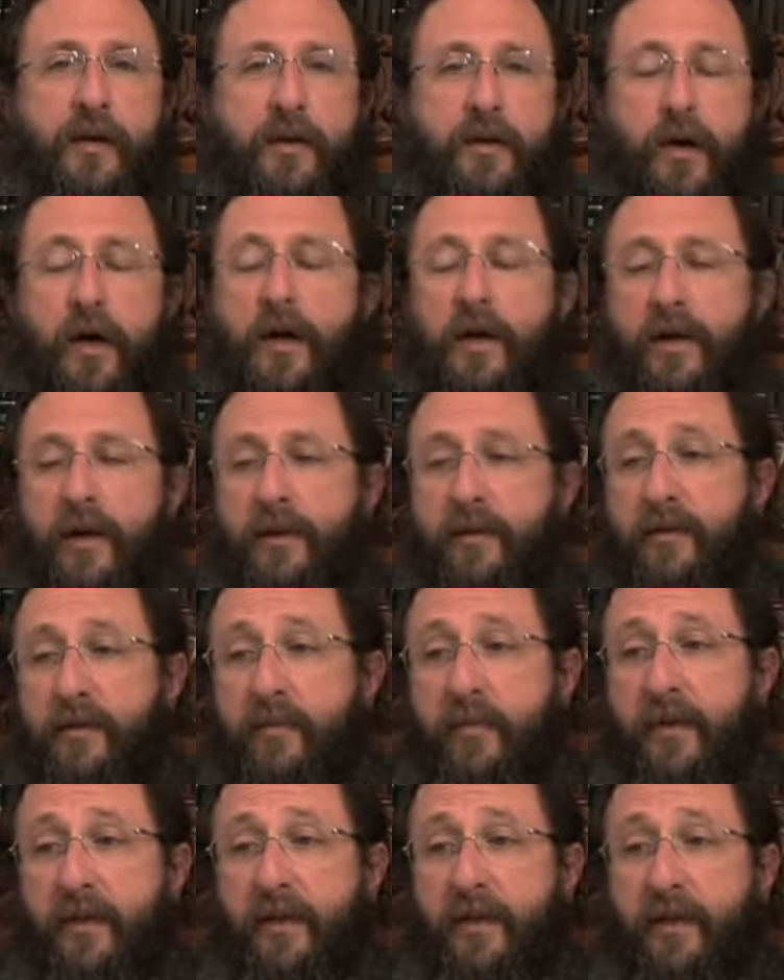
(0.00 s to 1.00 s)
God
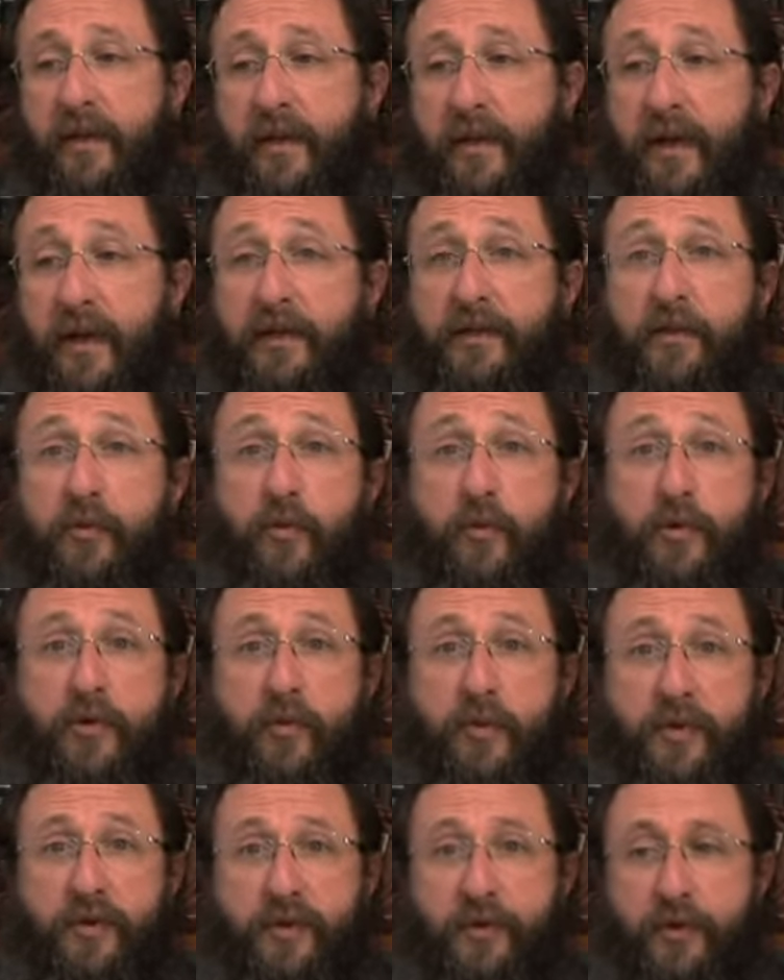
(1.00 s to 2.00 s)
ultimately, as it
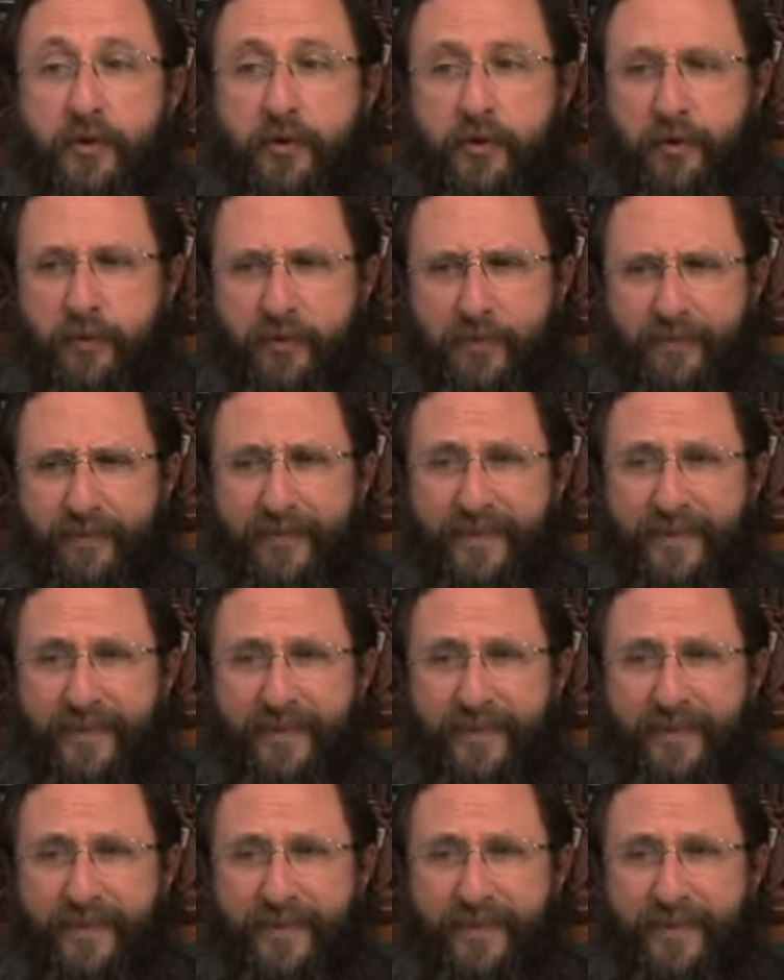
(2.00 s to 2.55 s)
were, was so